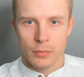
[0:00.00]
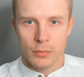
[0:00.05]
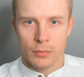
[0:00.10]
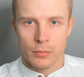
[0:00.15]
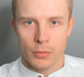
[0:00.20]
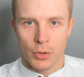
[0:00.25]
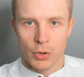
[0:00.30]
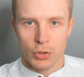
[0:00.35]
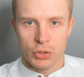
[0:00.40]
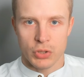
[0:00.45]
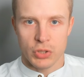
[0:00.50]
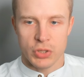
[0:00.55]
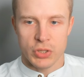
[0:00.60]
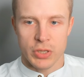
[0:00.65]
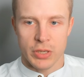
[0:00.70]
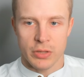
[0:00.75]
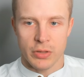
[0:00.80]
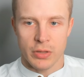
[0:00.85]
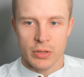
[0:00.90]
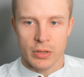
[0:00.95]
You can also
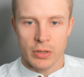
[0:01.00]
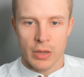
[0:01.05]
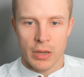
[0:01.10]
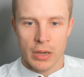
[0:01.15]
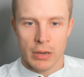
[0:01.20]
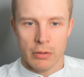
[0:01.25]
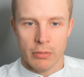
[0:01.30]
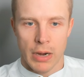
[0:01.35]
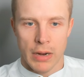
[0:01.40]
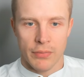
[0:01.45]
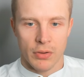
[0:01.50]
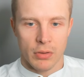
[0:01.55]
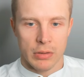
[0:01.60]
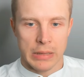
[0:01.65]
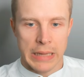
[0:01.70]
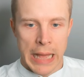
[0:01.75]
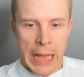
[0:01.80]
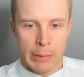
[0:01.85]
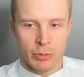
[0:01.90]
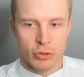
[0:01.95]
see the graphical
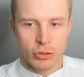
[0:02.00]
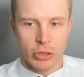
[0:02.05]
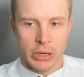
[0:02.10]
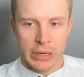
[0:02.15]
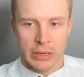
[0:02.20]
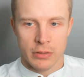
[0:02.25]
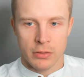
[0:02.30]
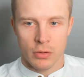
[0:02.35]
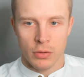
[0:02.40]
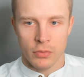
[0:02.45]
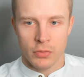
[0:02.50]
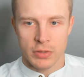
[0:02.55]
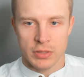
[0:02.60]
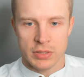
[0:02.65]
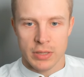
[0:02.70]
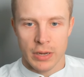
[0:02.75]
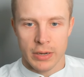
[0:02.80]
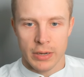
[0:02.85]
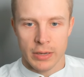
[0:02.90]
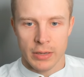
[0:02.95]
abstract of the
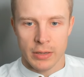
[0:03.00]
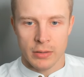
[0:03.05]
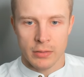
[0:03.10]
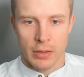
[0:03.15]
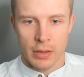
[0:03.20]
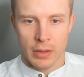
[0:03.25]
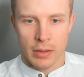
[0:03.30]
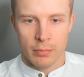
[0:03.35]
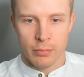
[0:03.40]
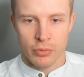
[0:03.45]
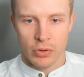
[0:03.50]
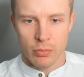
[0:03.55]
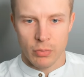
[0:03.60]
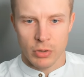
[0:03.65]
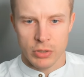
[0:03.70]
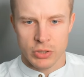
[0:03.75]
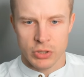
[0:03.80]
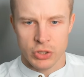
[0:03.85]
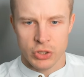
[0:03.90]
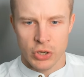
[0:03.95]
study, pretty
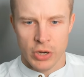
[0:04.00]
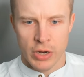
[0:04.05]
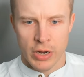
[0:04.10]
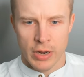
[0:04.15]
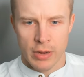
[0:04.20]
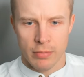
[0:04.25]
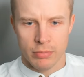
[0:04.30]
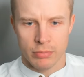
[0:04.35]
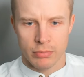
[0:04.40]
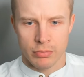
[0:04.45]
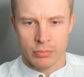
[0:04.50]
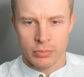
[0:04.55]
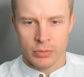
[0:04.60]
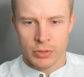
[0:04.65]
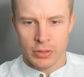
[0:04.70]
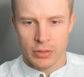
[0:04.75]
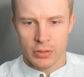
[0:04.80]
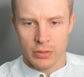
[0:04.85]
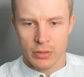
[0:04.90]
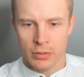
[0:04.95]
much
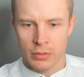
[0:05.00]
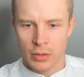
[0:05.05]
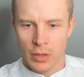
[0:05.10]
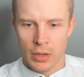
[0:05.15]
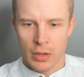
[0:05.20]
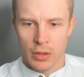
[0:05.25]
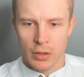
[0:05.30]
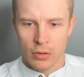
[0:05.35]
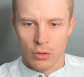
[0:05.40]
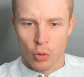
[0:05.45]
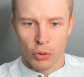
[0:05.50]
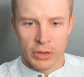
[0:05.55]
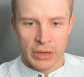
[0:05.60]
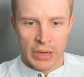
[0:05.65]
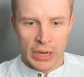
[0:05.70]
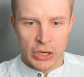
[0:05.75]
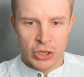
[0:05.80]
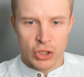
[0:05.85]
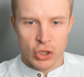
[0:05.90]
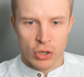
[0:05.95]
the
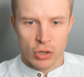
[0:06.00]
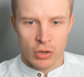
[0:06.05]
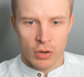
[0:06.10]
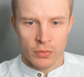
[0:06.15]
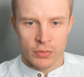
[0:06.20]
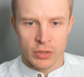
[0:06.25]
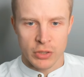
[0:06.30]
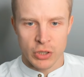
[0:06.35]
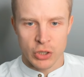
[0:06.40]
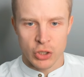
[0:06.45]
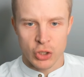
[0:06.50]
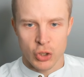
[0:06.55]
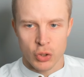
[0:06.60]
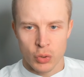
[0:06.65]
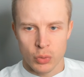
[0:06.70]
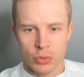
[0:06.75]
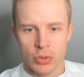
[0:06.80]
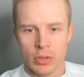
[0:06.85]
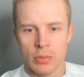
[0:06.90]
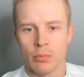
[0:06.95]
coordination of the
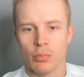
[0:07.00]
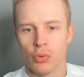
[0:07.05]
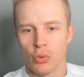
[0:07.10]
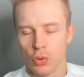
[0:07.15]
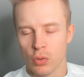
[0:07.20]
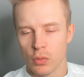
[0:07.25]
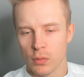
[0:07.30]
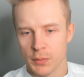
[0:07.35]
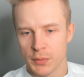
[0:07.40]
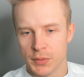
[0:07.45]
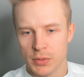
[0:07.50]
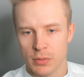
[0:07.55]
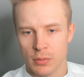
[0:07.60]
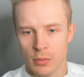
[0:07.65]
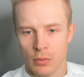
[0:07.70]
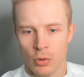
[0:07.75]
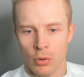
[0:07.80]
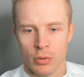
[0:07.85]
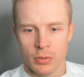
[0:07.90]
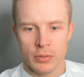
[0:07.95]
tissue improved,
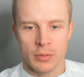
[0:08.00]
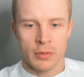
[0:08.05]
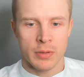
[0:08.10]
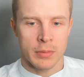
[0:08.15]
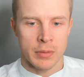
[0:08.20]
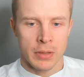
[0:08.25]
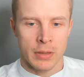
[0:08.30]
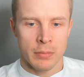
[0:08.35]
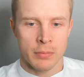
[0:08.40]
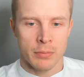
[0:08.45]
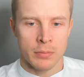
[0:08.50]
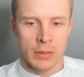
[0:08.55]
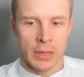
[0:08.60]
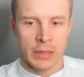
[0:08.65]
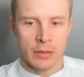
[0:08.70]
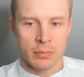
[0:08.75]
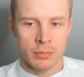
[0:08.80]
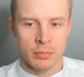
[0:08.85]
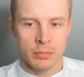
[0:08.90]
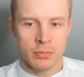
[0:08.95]
or the
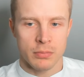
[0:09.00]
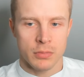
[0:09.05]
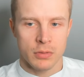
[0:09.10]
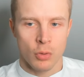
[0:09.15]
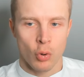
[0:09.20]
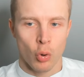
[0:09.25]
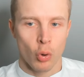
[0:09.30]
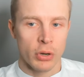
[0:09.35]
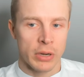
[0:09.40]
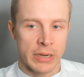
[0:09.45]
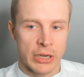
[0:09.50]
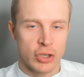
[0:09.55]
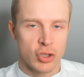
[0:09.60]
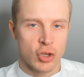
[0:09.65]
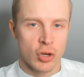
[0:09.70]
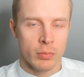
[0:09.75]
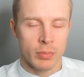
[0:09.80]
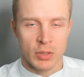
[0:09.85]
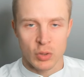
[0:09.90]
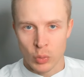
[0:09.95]

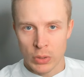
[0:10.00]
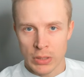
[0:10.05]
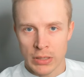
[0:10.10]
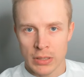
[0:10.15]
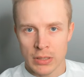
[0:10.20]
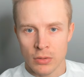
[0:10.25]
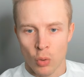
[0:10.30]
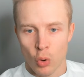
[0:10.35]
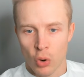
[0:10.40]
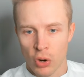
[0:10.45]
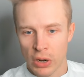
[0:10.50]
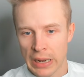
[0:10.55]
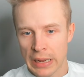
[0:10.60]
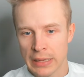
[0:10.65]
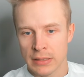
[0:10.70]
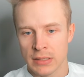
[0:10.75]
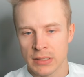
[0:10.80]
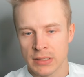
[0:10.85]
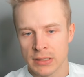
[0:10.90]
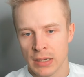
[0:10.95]
coordination between
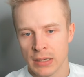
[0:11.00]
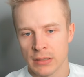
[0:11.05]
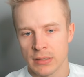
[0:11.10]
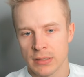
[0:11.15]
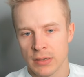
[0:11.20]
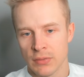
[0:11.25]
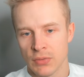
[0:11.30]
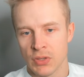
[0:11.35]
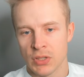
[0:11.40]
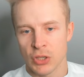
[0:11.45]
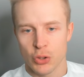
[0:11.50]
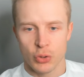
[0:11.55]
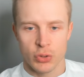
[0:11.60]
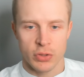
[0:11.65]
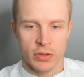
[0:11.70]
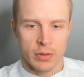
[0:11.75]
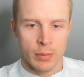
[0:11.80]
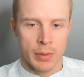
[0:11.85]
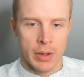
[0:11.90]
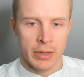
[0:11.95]
organs and different tissues
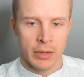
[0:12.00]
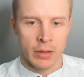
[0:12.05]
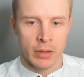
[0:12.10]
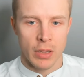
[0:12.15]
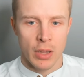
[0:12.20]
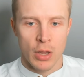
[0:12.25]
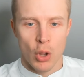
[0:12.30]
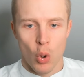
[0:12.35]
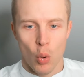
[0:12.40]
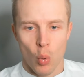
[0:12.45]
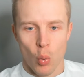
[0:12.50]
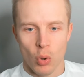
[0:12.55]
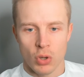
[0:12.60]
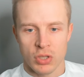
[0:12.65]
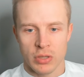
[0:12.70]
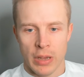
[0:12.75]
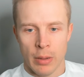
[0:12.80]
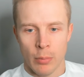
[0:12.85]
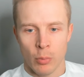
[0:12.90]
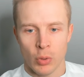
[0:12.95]
of the body was
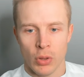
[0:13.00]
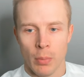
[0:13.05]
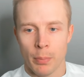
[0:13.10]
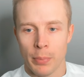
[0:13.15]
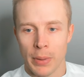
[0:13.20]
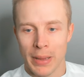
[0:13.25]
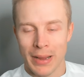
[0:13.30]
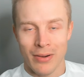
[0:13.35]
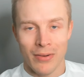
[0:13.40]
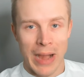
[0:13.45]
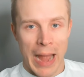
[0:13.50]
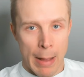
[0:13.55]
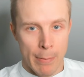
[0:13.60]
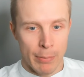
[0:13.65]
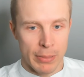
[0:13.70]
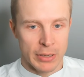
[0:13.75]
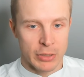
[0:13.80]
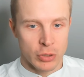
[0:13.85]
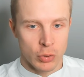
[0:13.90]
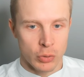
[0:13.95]
with a bigger
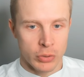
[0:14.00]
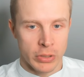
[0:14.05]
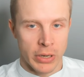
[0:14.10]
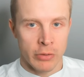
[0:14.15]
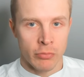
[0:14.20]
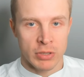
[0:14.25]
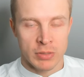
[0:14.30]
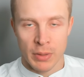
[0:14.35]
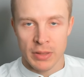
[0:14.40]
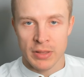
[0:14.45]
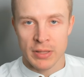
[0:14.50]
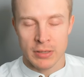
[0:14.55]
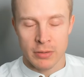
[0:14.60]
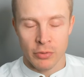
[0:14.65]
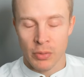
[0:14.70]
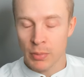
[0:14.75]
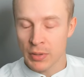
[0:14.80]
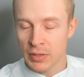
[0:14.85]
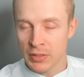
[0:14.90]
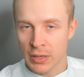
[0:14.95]
amplitude and
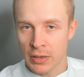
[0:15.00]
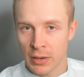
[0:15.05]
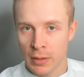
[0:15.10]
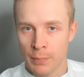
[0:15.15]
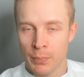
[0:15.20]
rhythmicity,